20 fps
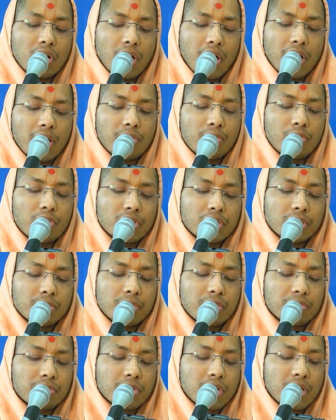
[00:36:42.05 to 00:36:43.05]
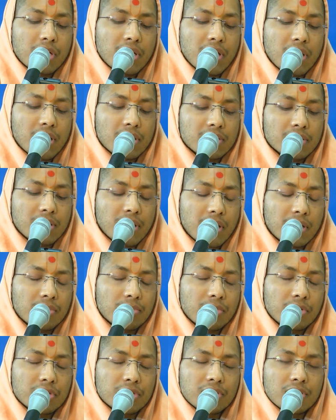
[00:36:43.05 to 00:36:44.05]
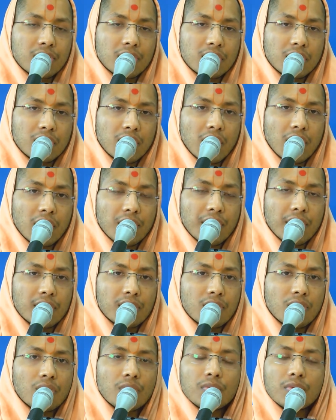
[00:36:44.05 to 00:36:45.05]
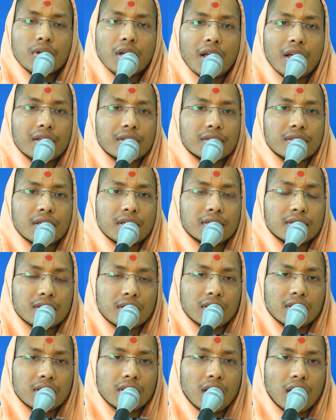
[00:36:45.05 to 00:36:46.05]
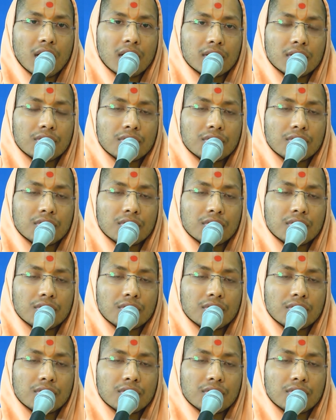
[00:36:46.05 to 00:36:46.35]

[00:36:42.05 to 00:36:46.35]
And Mulji Brahmachari has that much Shraddha that no one has that Shraddha